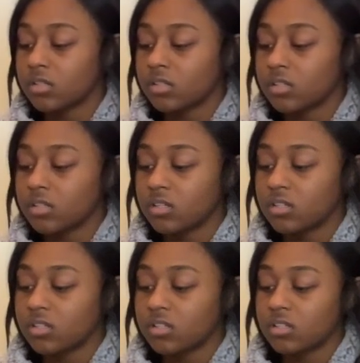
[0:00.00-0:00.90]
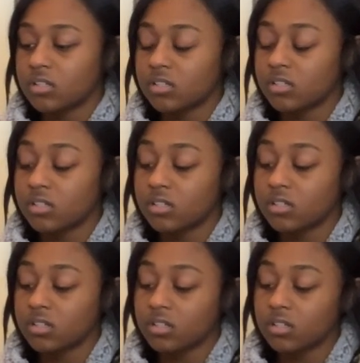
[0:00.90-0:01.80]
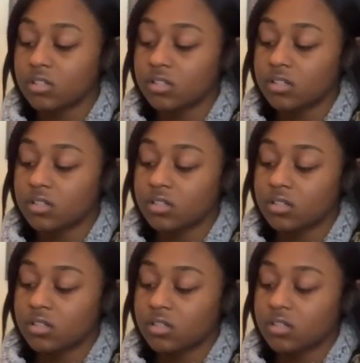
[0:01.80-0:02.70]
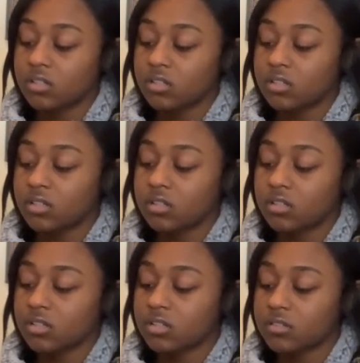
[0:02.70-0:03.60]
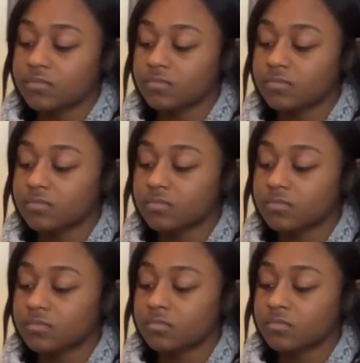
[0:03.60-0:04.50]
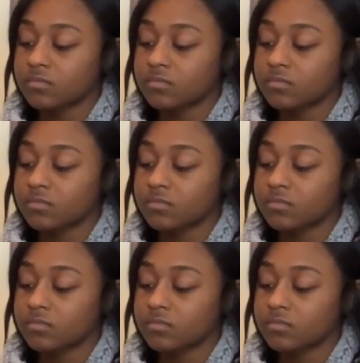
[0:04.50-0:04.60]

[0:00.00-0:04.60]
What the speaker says: [no speech]